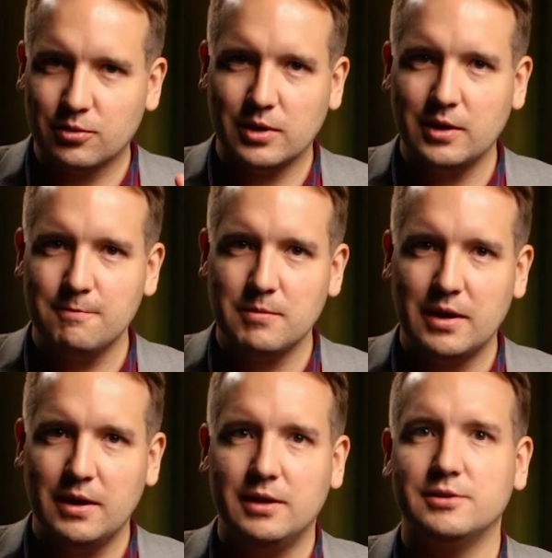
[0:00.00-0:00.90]
Three
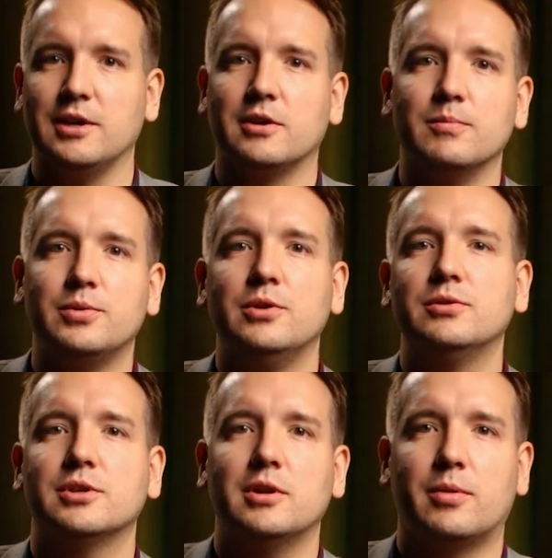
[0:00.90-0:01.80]
is a
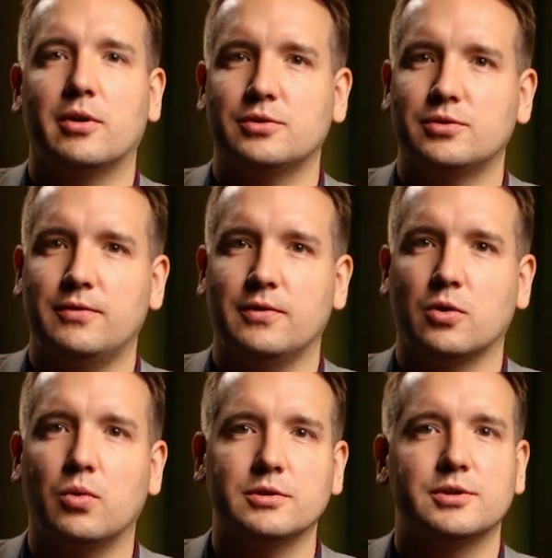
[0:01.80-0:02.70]
computer laboratory for
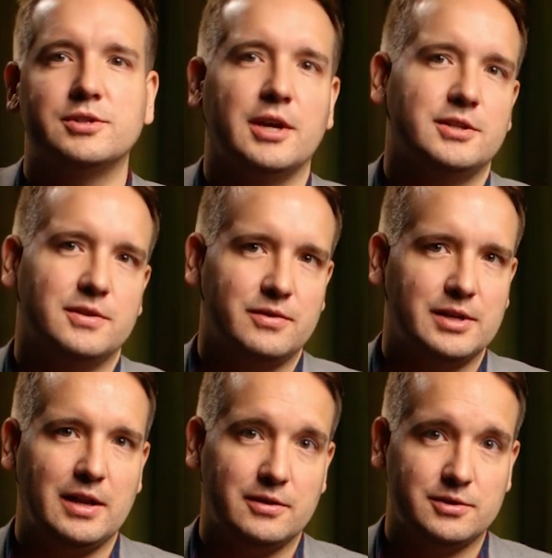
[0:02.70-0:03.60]
quantitative
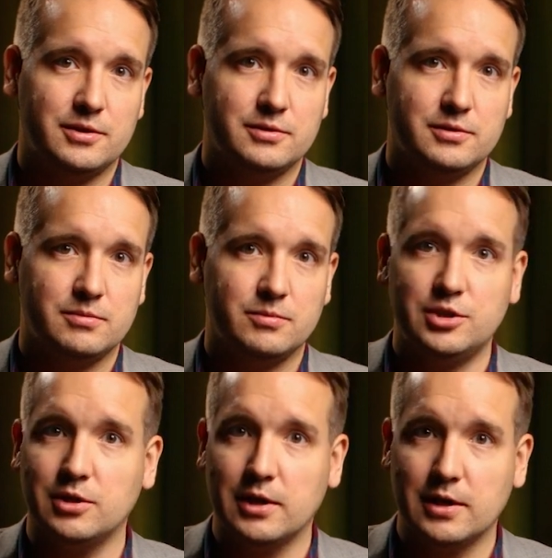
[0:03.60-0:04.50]
analyses,
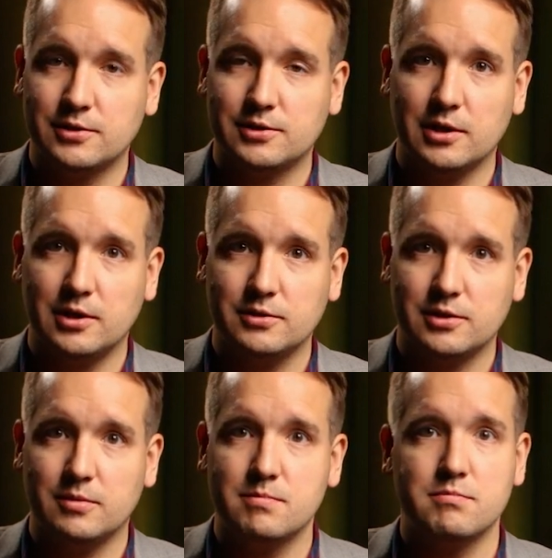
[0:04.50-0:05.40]
GIS studies,
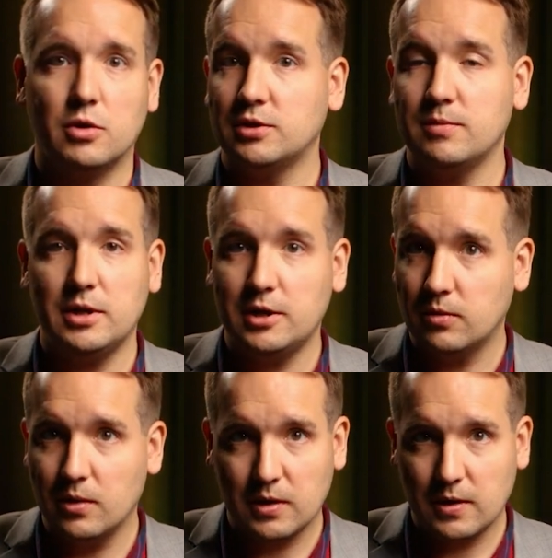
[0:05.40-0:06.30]
and multimedia
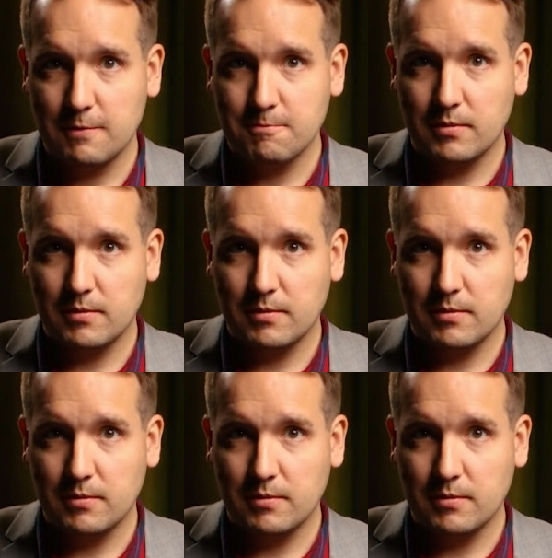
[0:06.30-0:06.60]
work.